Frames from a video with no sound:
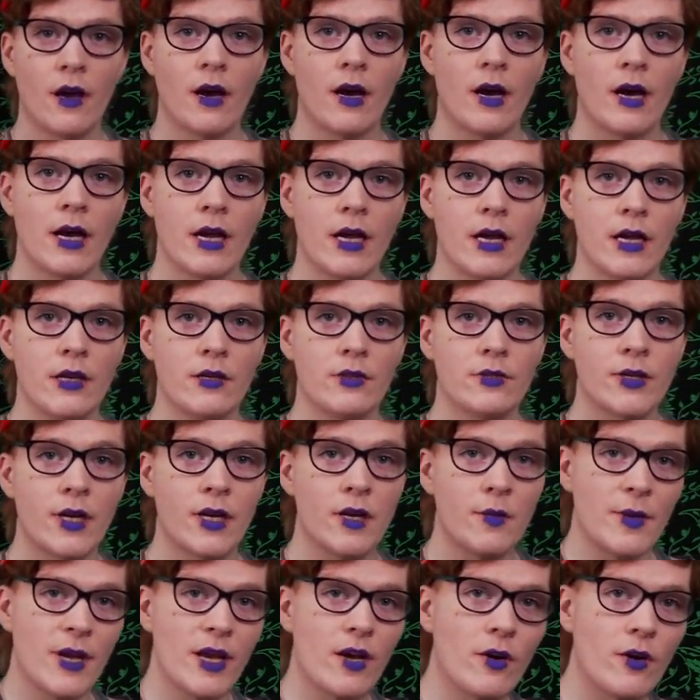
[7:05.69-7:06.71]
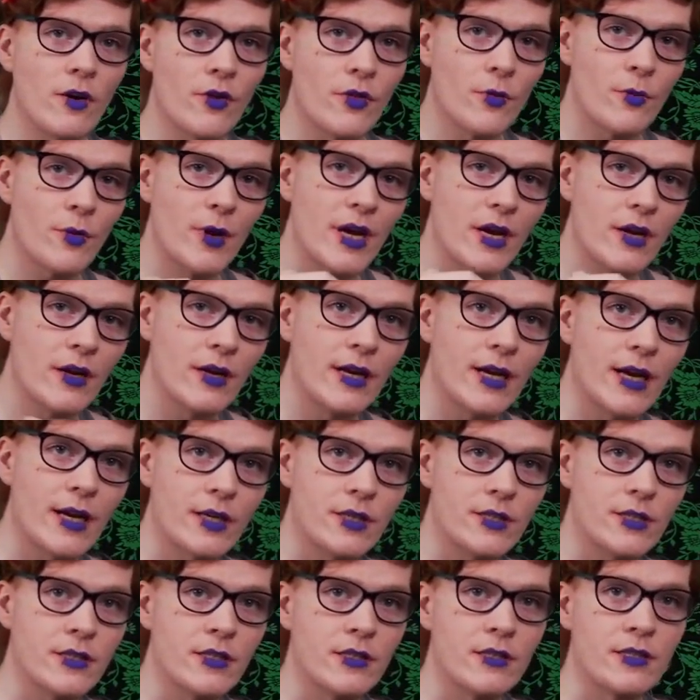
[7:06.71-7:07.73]
I try to make all the right
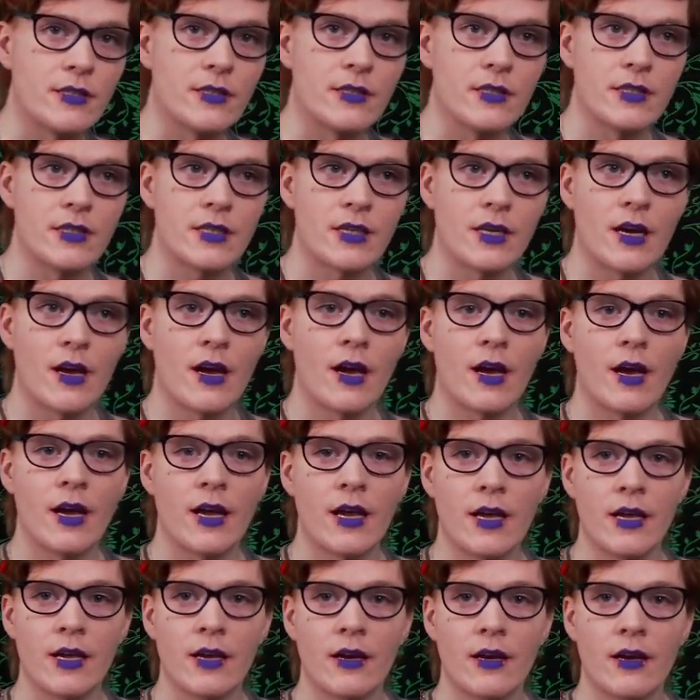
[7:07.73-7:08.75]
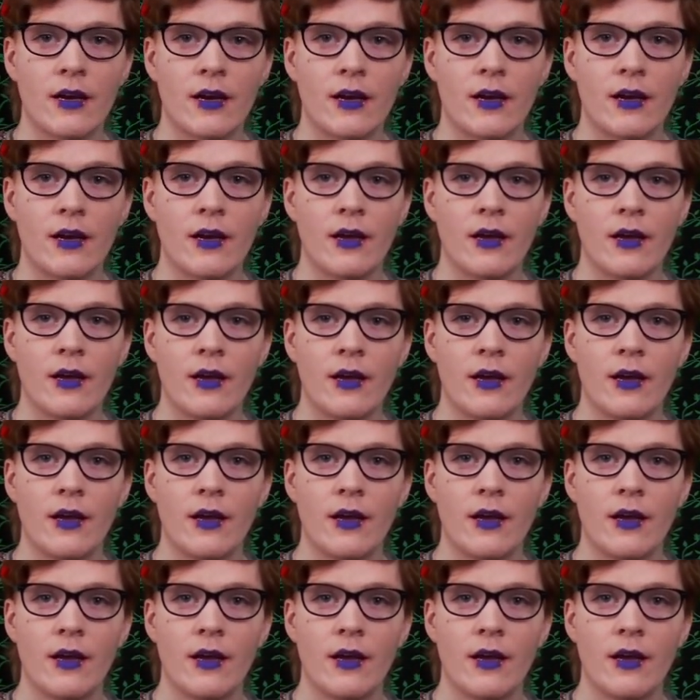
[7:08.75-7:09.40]
connections. I uh,